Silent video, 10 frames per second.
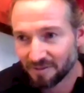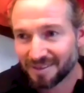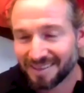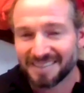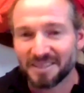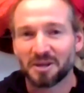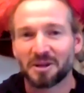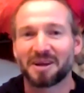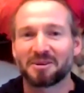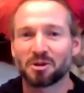
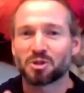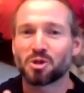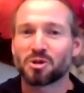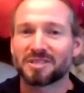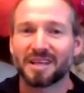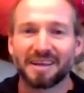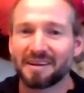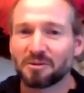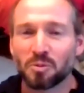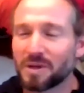I got two.
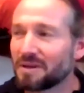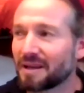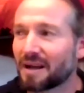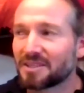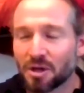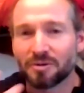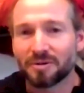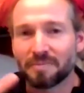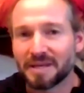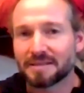I'm weird. Like, I
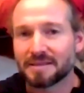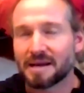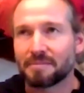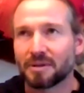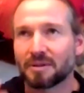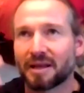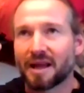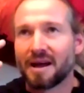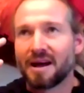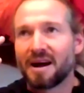don't miss that much.
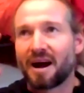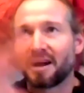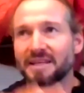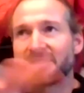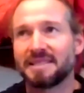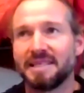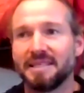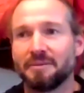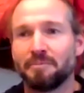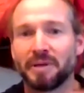Like, I
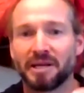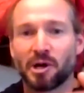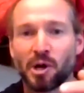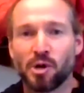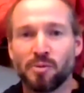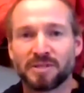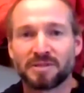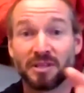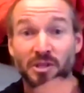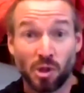see that being at home
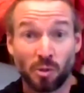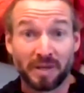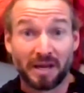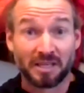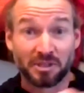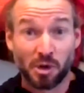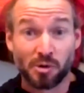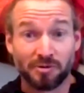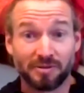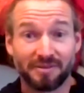is the bit I
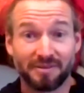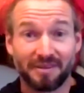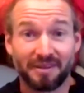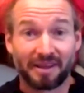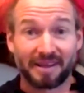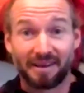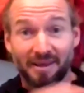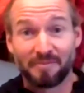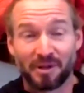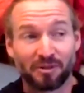don't like. I
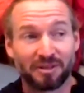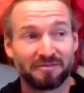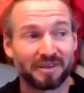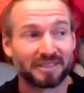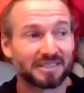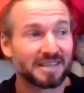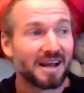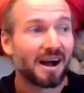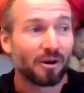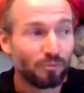like being on the adventures.
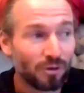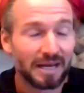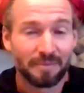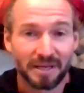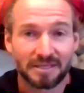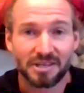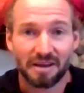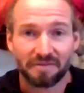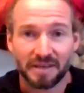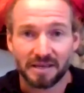I really miss
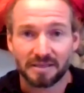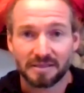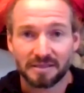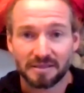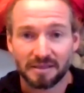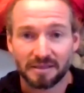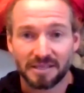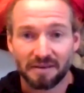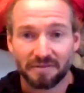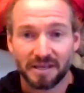Jaffa cakes. Like,
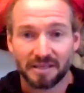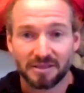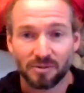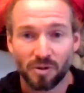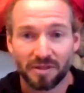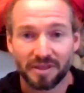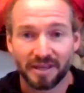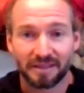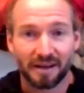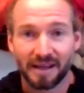Jaffa cakes are the one
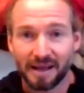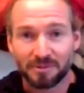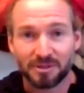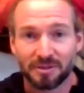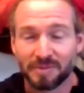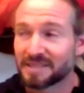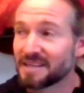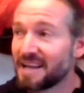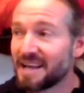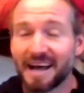thing that I absolutely miss.
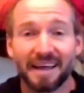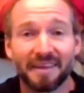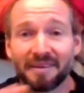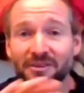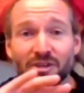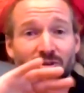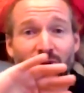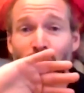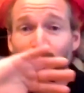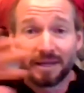And then
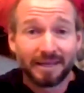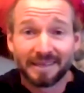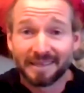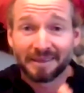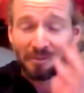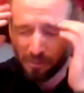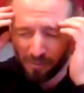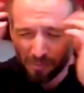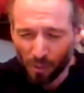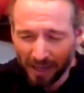just completely
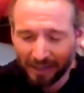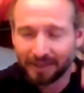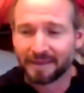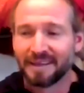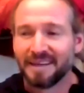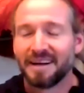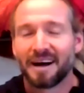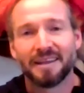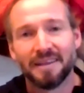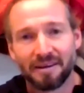weirdly,
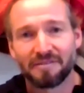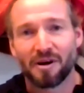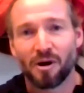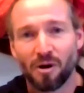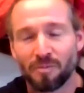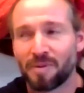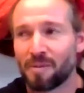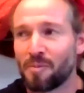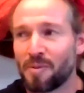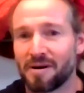I love a hot
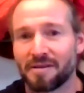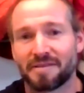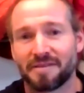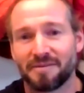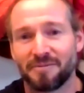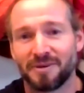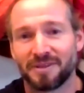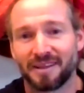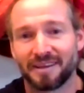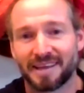bubble bath
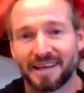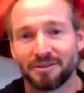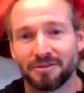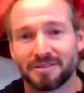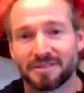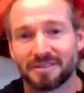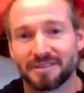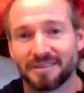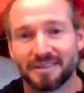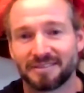with like candles.
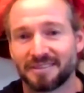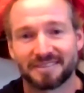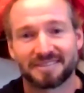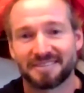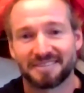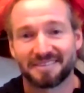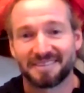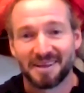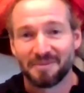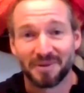
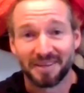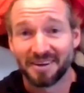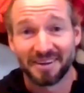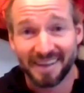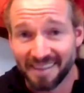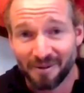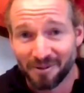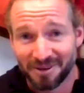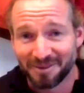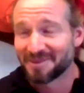But you don't get
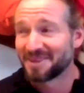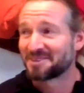that when you're